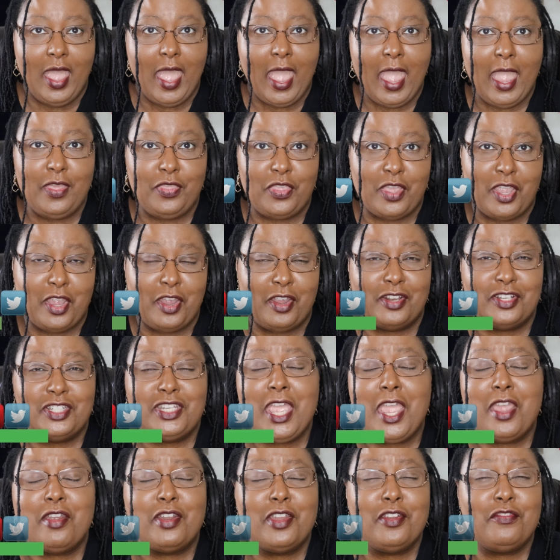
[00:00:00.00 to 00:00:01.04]
Hey there,
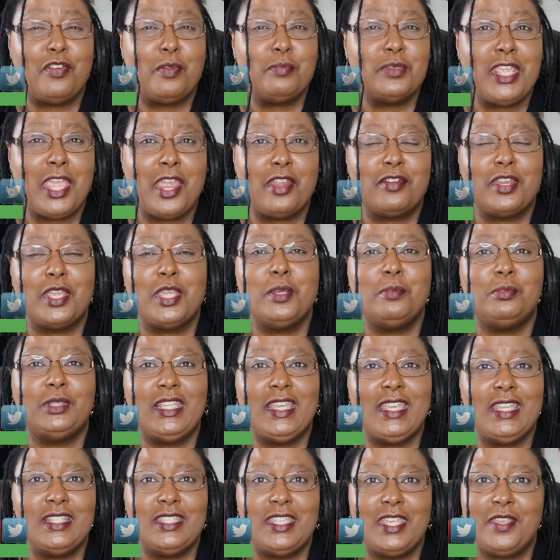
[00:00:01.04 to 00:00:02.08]
Terry from
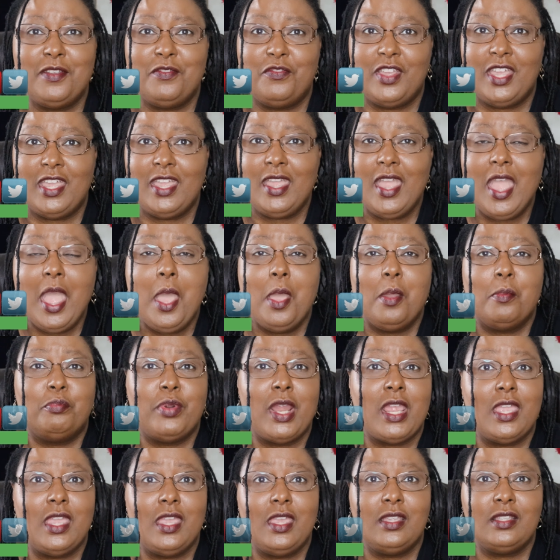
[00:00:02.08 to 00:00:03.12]
terrymleetv,
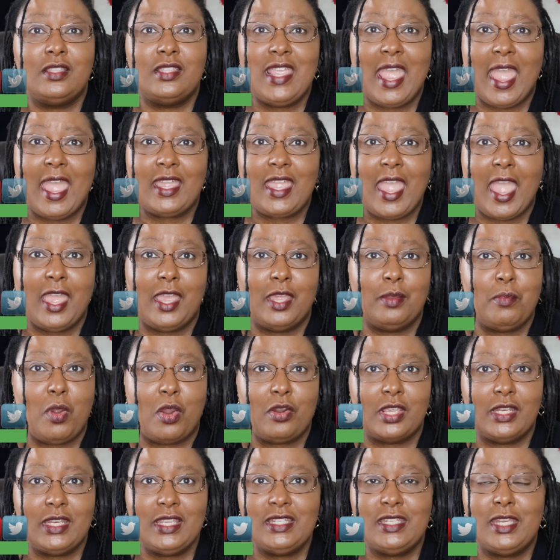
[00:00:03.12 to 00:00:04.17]
bringing tech and
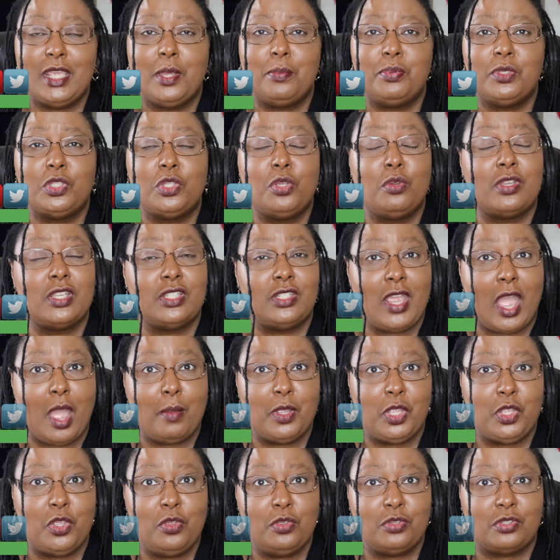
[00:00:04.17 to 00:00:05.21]
marketing tips to
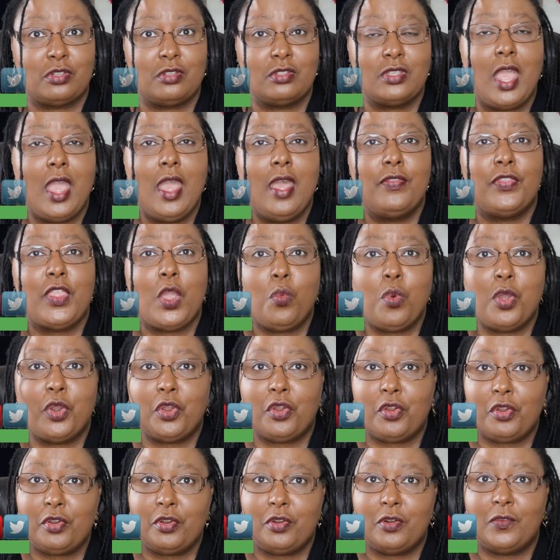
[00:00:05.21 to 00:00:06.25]
kajabi users that want
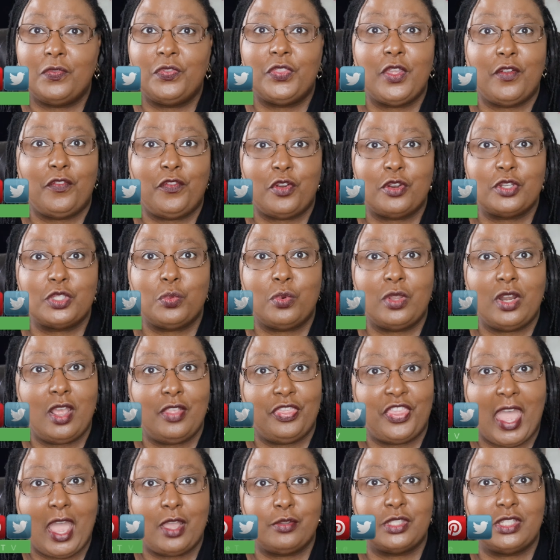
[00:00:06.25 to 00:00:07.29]
to earn their first
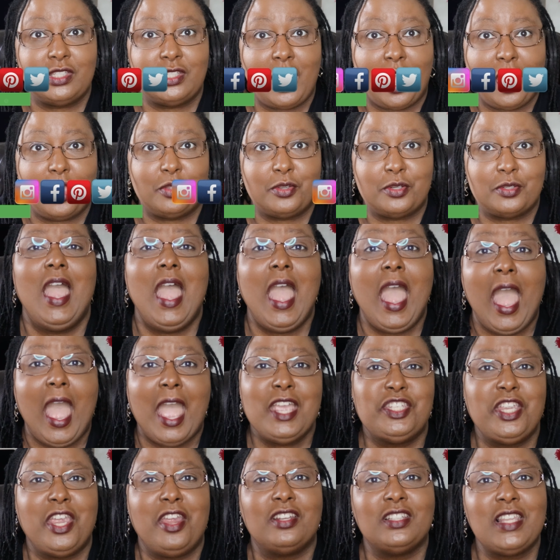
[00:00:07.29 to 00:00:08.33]
$1,000. I
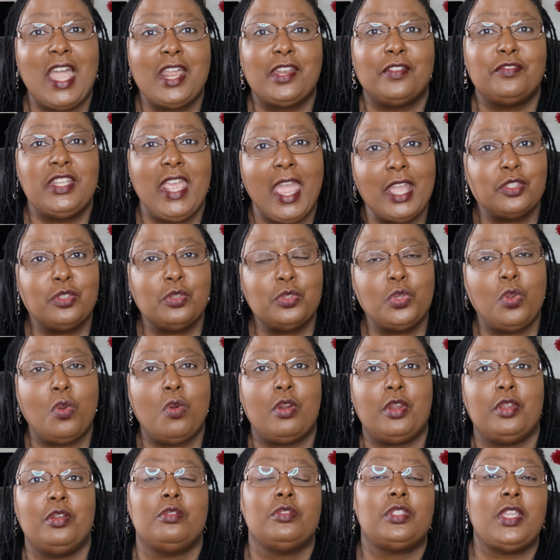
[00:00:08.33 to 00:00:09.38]
share a lot of tech
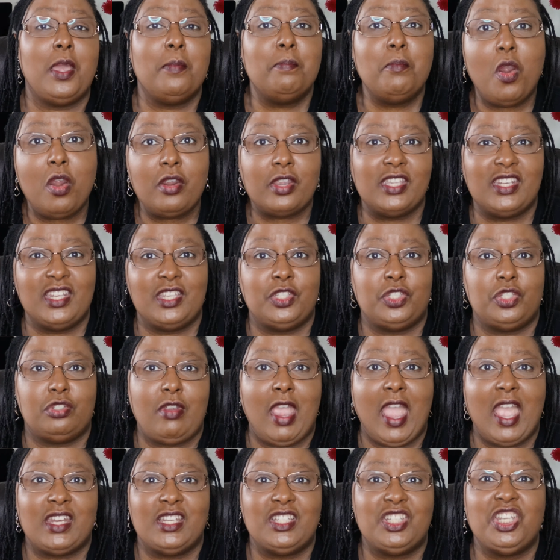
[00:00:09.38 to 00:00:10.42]
tutorials and marketing
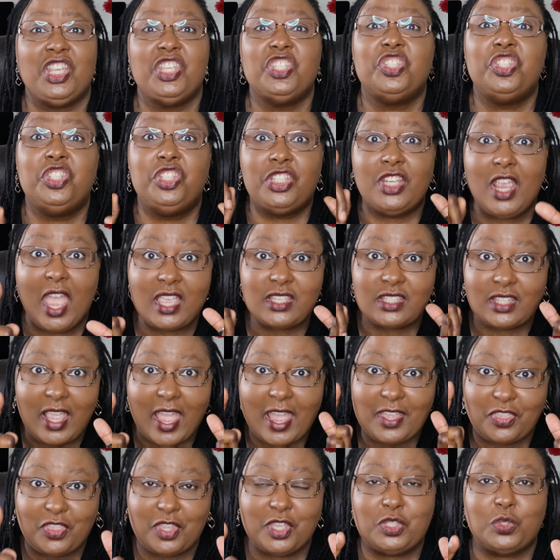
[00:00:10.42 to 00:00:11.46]
strategies just
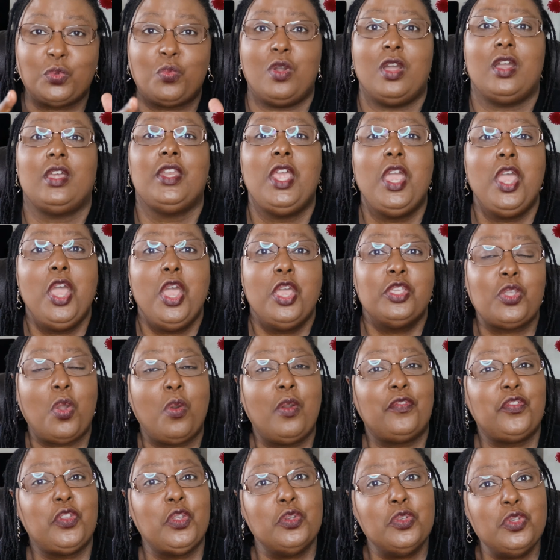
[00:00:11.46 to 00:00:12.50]
like this one. So
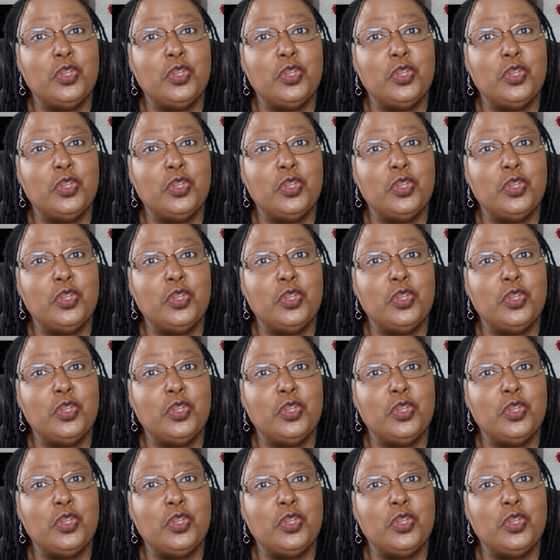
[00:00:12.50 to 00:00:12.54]
if you're